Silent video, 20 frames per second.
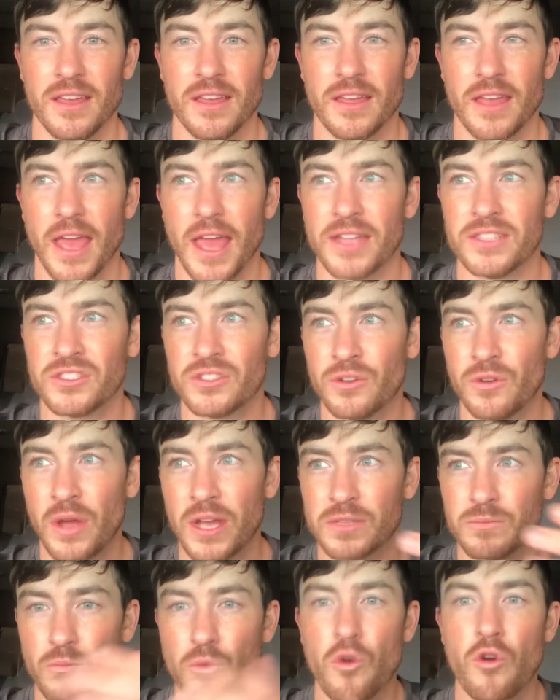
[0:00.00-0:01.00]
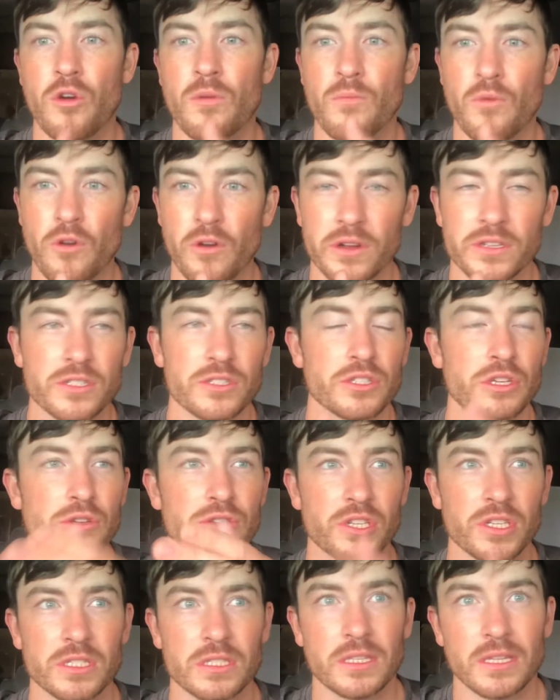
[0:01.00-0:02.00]
And so as more and more
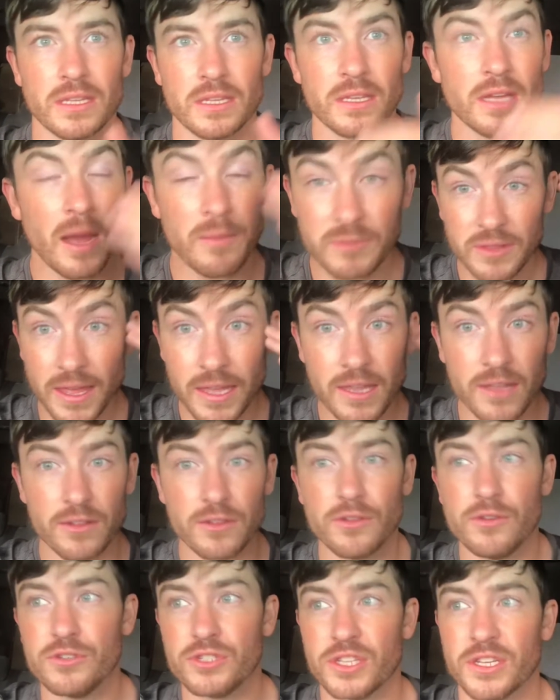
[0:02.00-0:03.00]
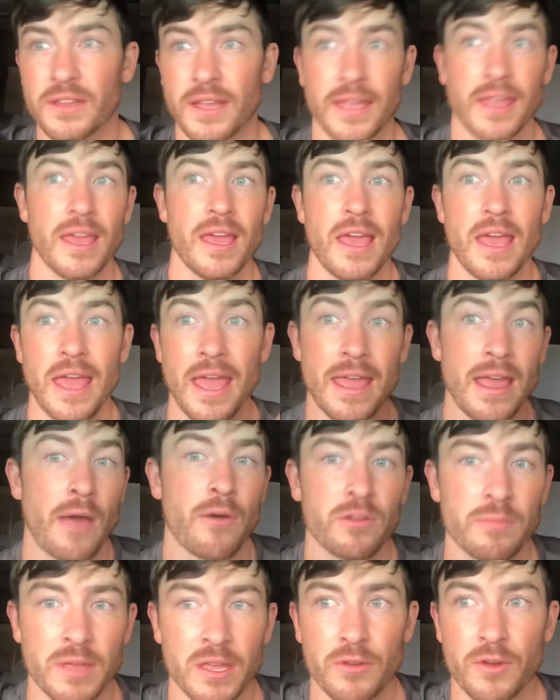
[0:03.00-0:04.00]
institutions come to conclusion, like, hey, I
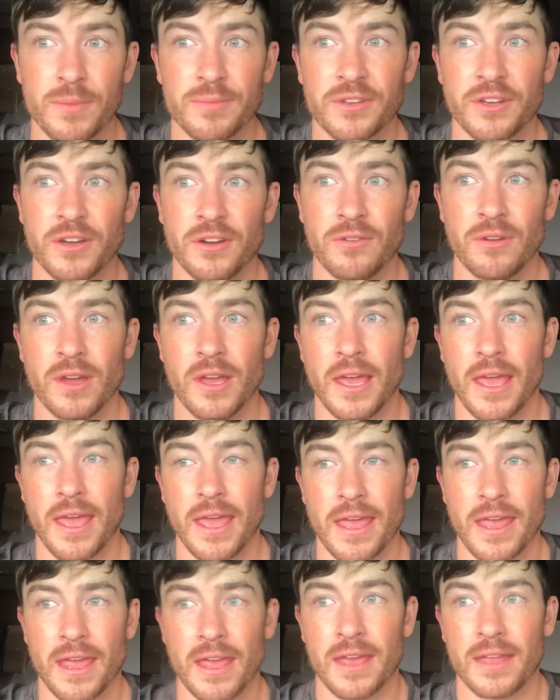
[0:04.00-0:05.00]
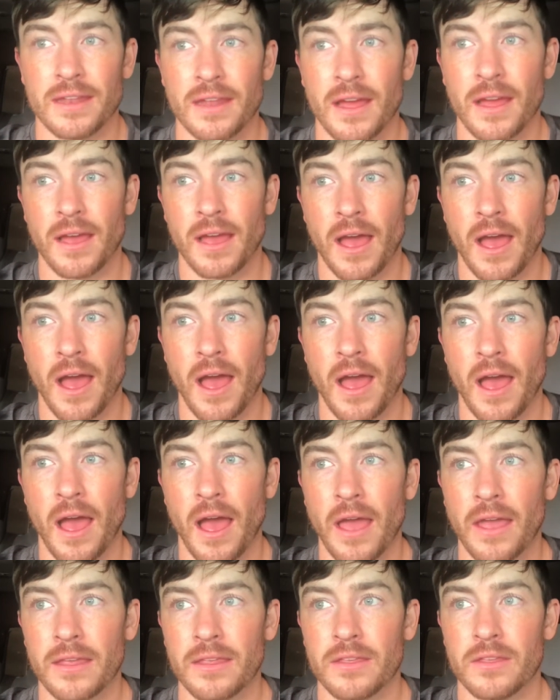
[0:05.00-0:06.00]
want to be in crypto, and
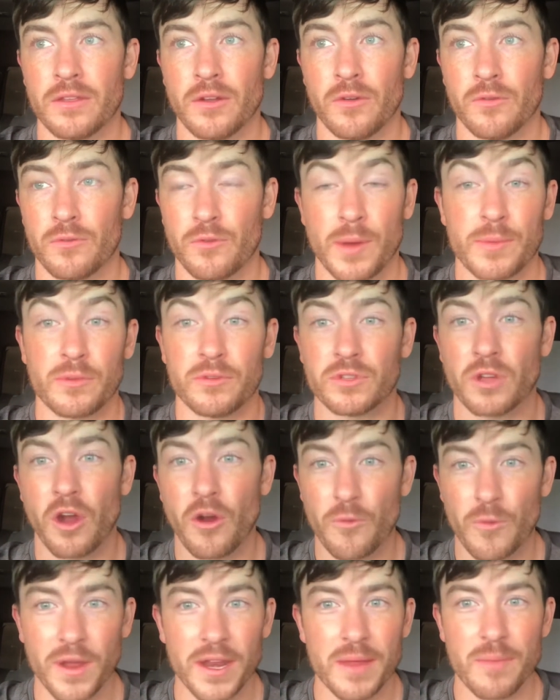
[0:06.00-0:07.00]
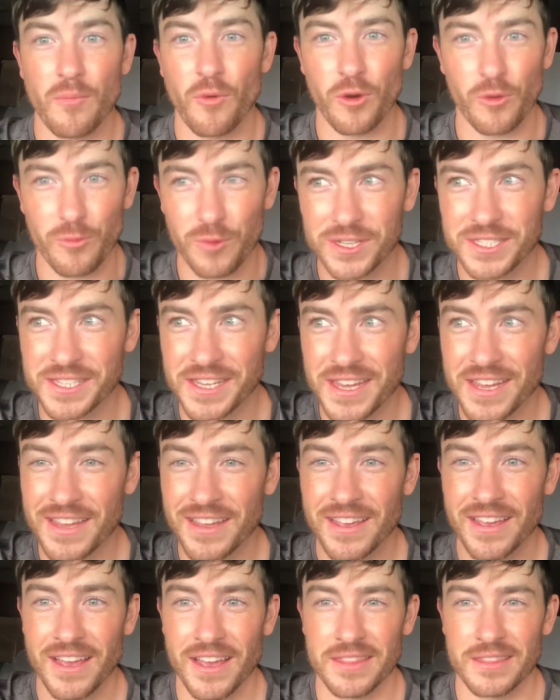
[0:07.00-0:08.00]
crypto is already more risky
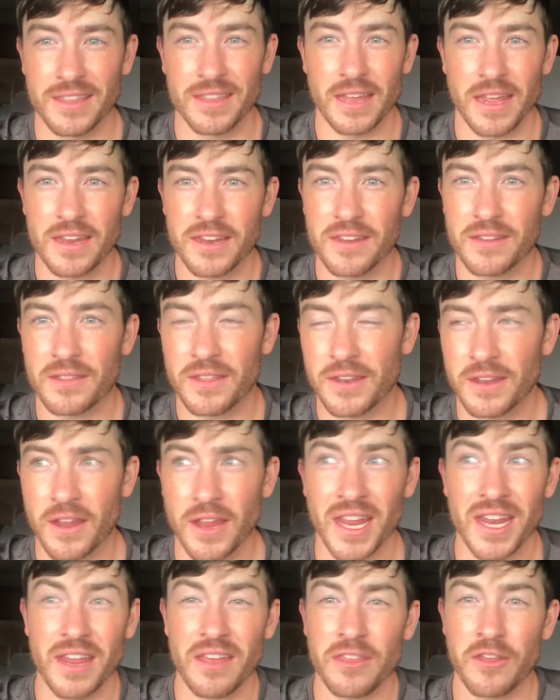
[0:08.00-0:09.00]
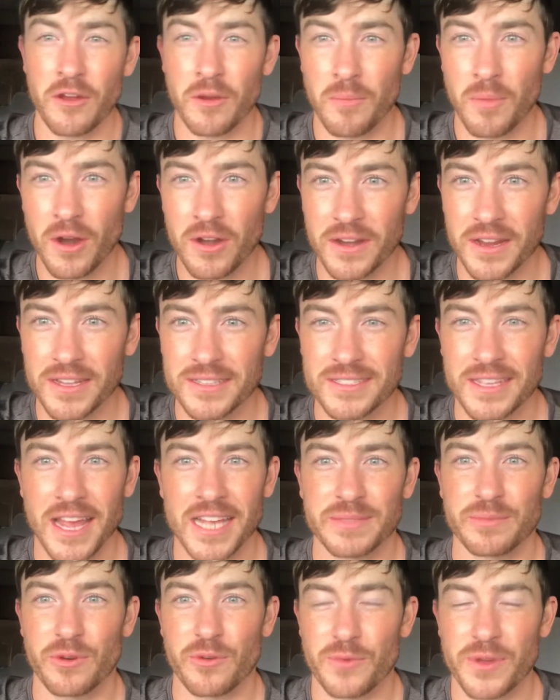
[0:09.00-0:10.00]
than any of their markets. It
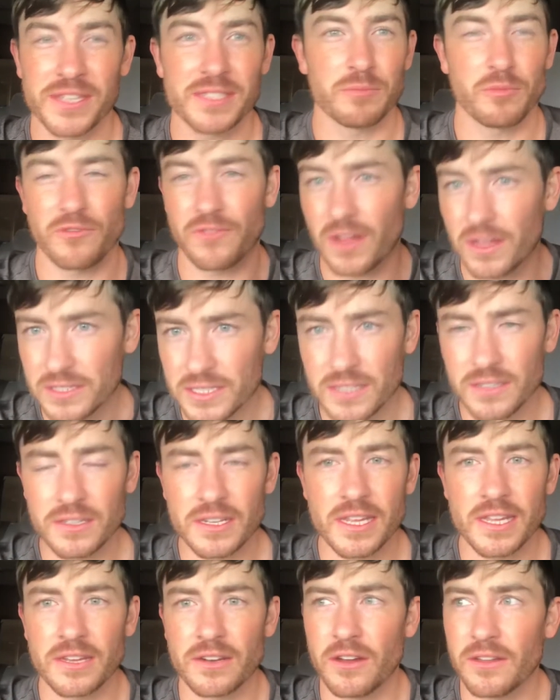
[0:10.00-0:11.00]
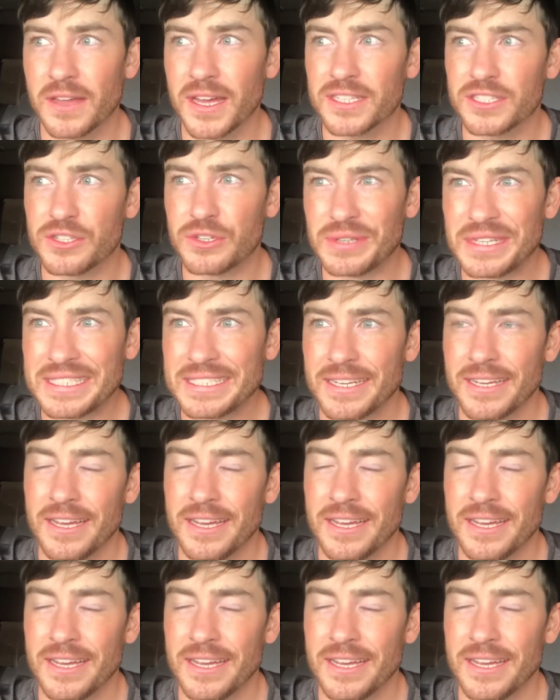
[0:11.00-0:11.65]
has more risk, more volatility, and all that to it.